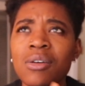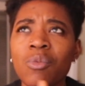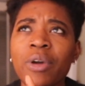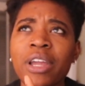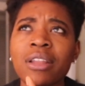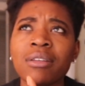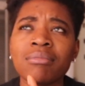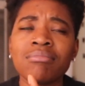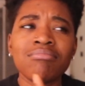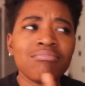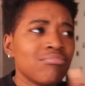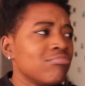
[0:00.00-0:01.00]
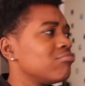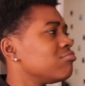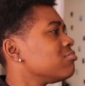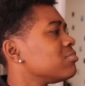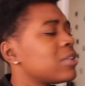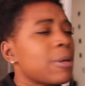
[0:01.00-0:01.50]
when
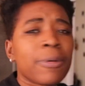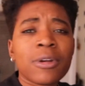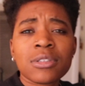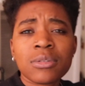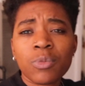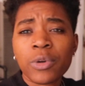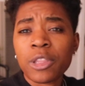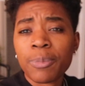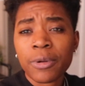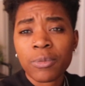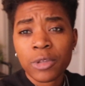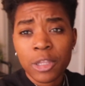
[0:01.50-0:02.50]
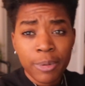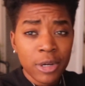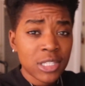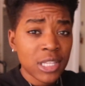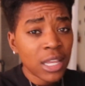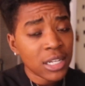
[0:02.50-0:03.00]
that person when the when the
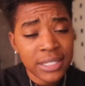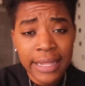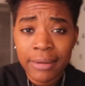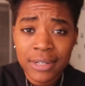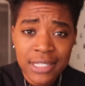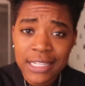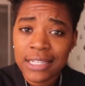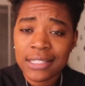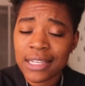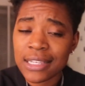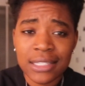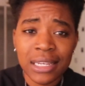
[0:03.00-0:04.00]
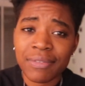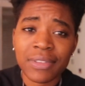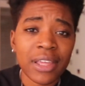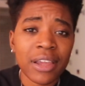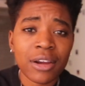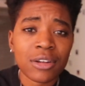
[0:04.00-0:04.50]
person that is now deceased isn't even
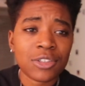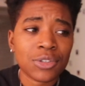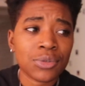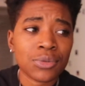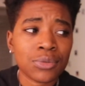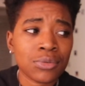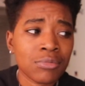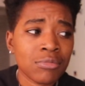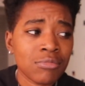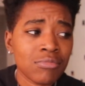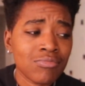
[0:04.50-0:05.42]
there to